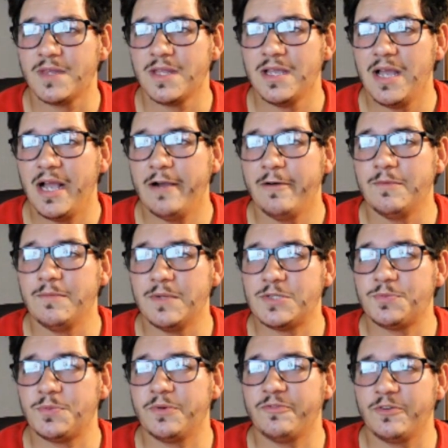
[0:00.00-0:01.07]
I would
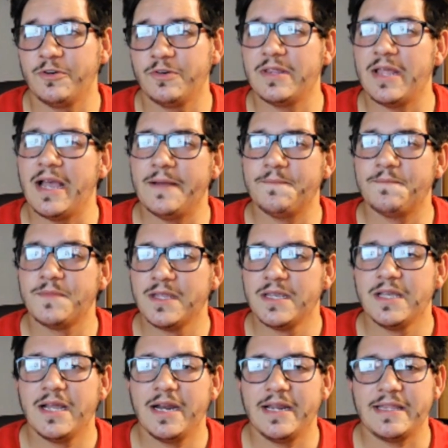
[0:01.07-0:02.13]
much prefer that.
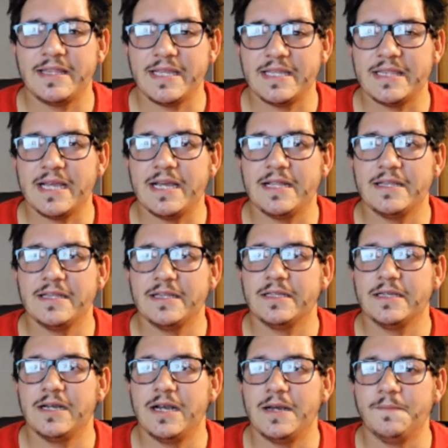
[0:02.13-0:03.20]
And I think that
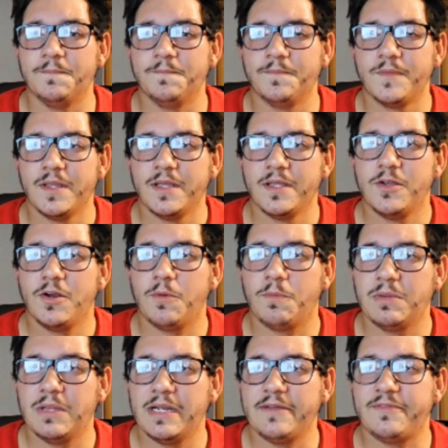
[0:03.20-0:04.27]
um, there are
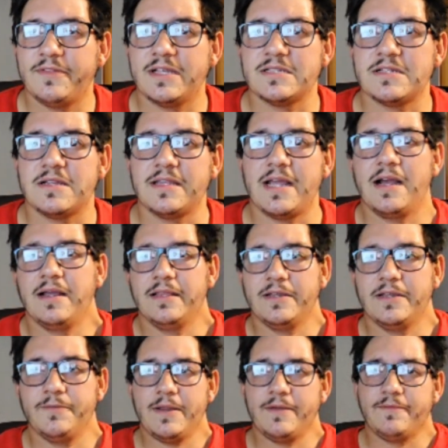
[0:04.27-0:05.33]
plenty of things on that
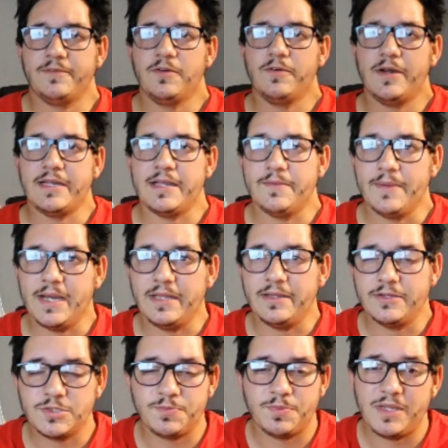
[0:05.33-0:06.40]
island we have no idea about, and
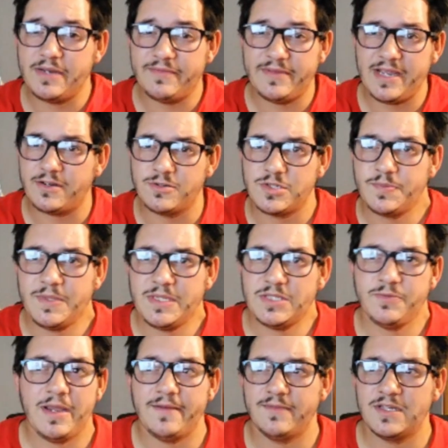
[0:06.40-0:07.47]
there's plenty of gecko species
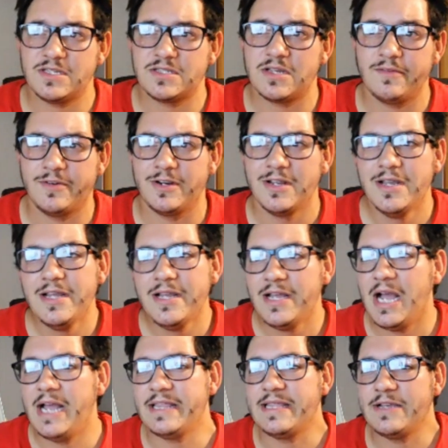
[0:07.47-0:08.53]
we haven't discovered.
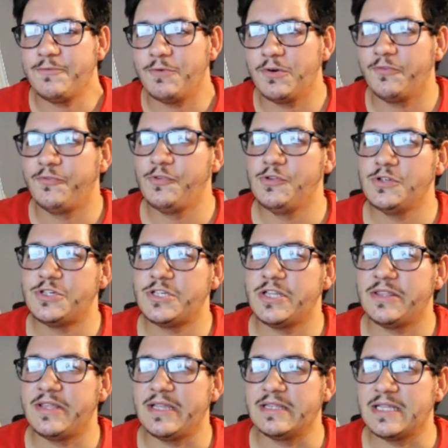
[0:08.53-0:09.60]
I think we're foolish to
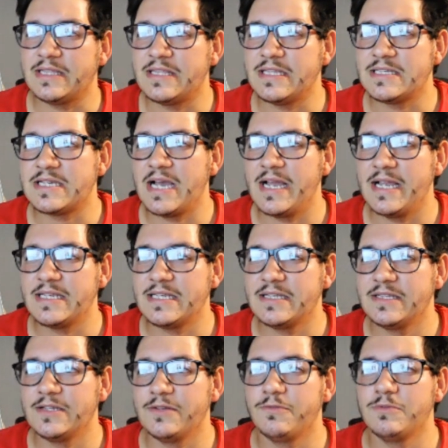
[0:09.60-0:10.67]
think that this guy
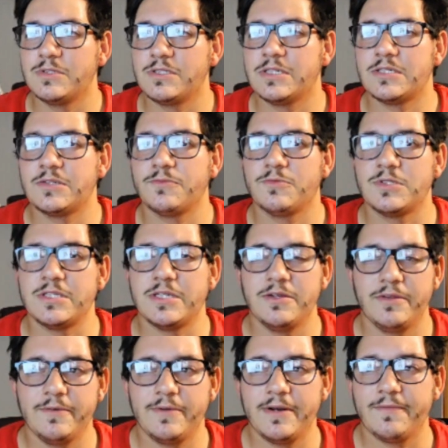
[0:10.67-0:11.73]
there was this was the only
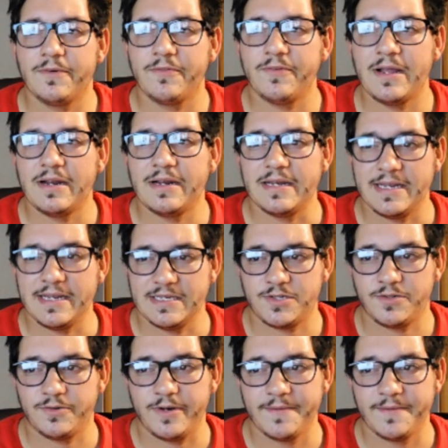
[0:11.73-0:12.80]
one ever found in history.